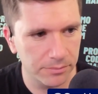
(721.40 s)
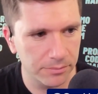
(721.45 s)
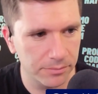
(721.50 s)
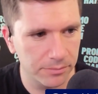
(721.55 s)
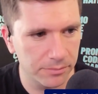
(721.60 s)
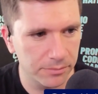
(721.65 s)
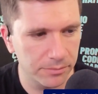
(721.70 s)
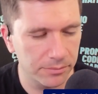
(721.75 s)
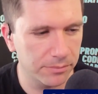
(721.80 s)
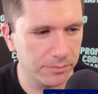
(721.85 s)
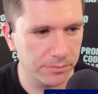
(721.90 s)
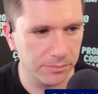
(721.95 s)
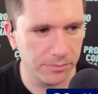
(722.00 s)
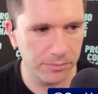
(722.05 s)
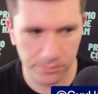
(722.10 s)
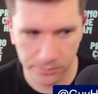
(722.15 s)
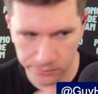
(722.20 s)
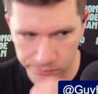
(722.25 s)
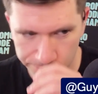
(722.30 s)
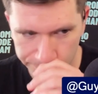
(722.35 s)

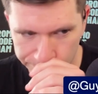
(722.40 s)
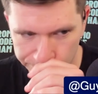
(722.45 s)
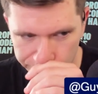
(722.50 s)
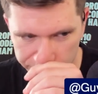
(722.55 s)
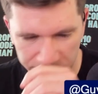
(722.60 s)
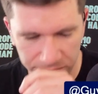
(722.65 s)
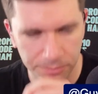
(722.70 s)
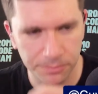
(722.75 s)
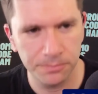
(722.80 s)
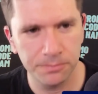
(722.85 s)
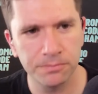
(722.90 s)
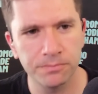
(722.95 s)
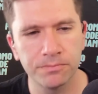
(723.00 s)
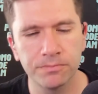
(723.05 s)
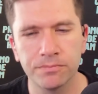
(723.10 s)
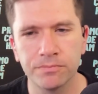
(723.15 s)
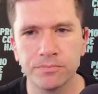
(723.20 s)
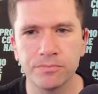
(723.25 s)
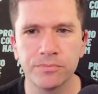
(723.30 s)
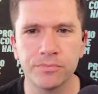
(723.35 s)

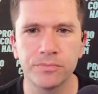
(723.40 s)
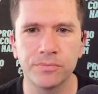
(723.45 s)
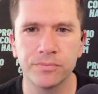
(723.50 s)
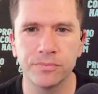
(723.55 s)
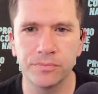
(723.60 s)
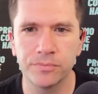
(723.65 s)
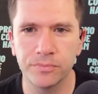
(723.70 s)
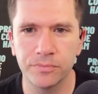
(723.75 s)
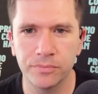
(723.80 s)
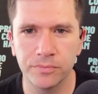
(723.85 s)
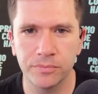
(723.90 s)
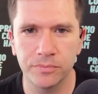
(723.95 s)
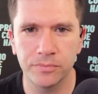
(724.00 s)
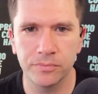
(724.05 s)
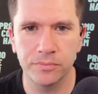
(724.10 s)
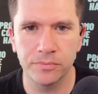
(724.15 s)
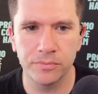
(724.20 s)
(not speaking)